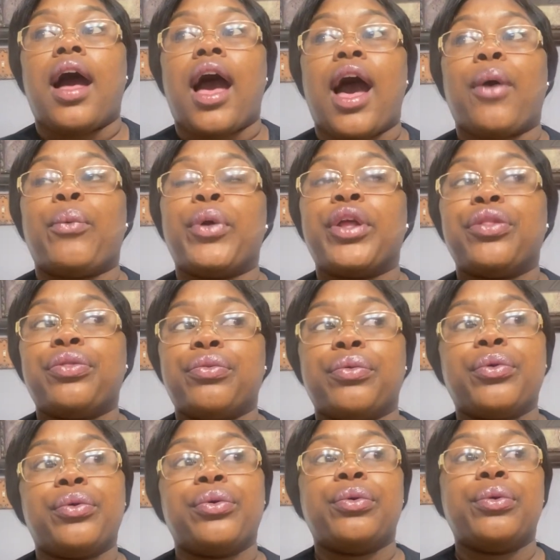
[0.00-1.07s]
I went
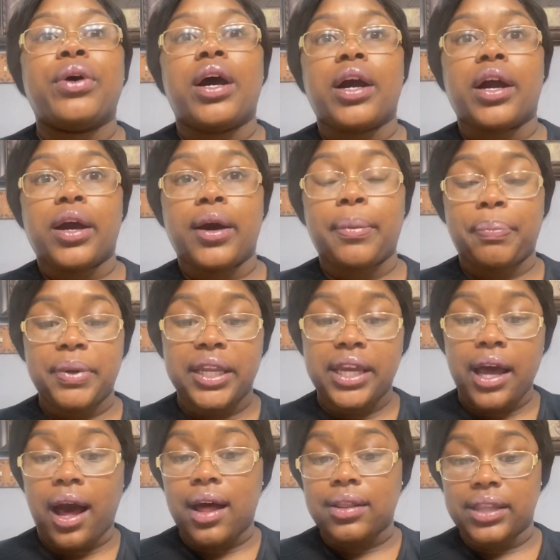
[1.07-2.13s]
through a company
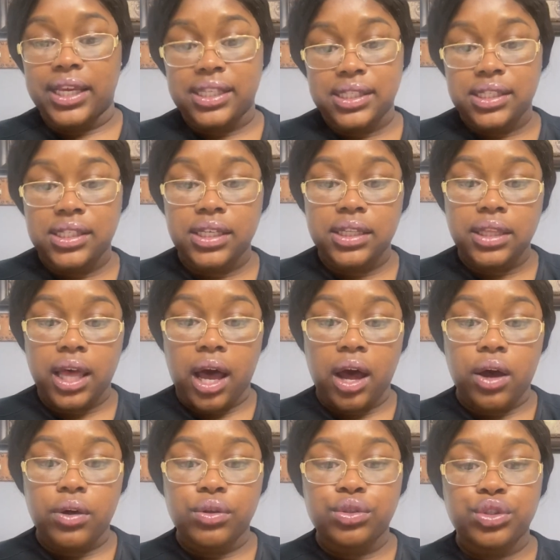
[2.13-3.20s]
called Lexington
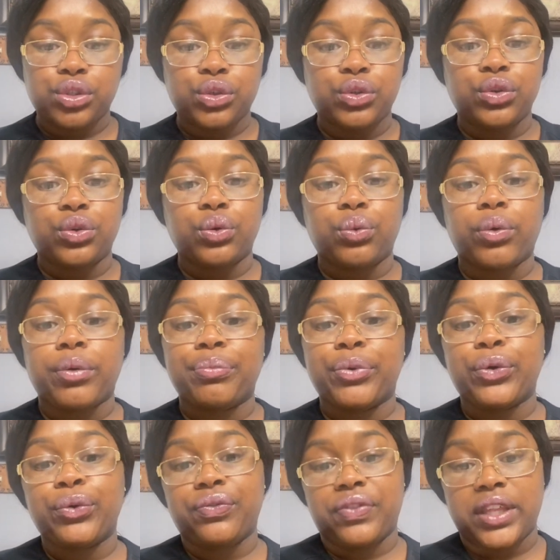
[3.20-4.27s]
Law to
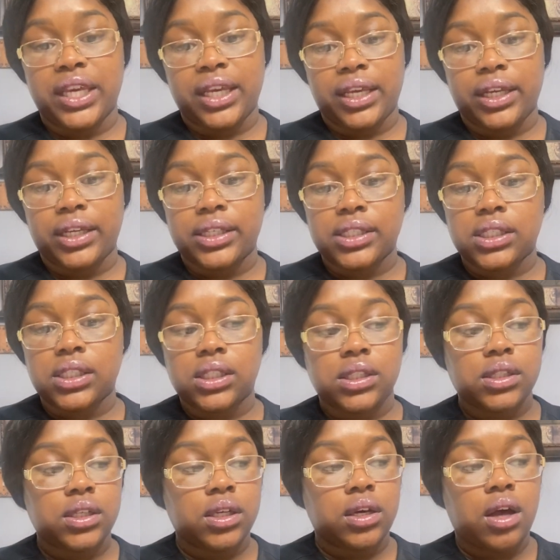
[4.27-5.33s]
remove things
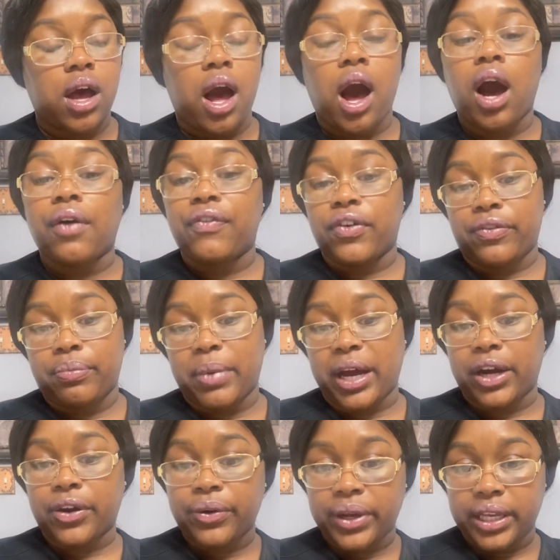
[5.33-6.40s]
off of
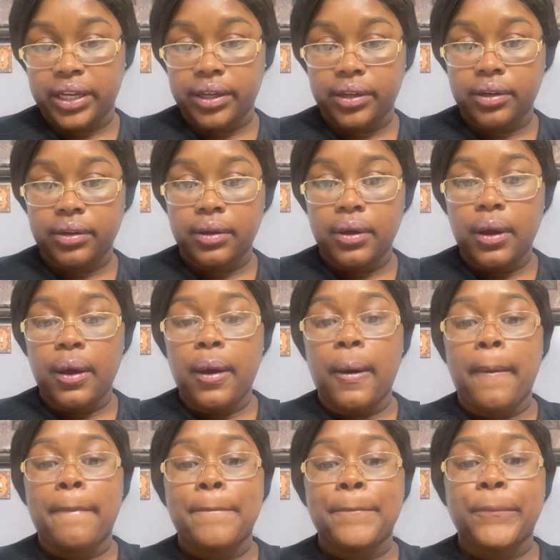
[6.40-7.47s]
my credit.
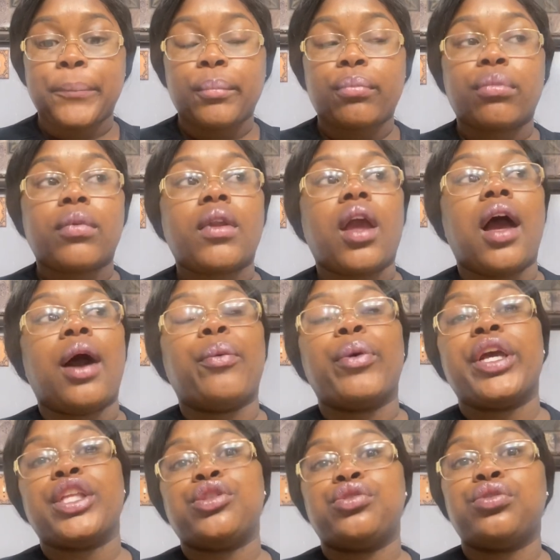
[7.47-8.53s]
I
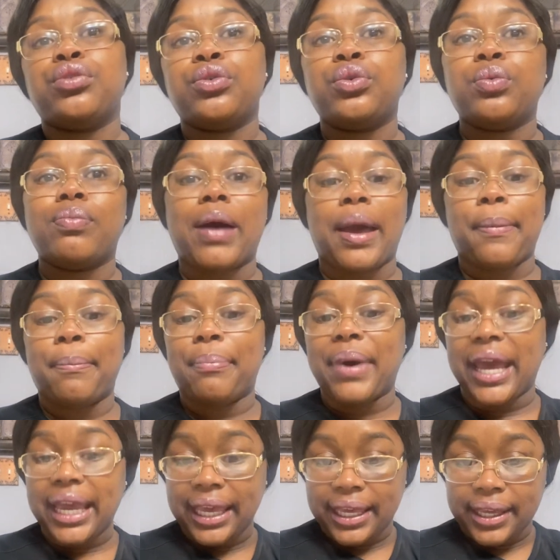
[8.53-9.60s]
went to my
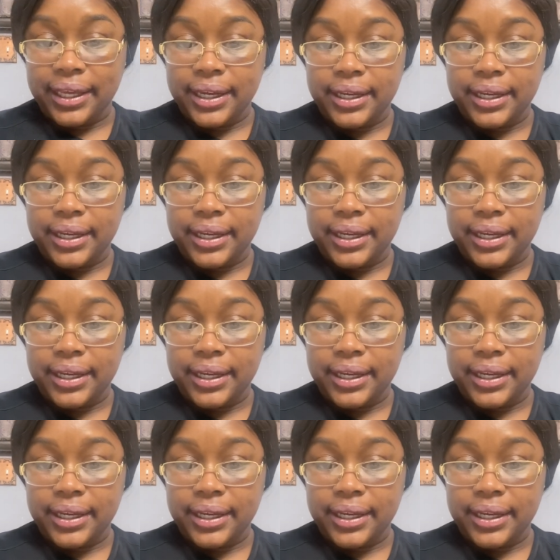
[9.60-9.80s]
bank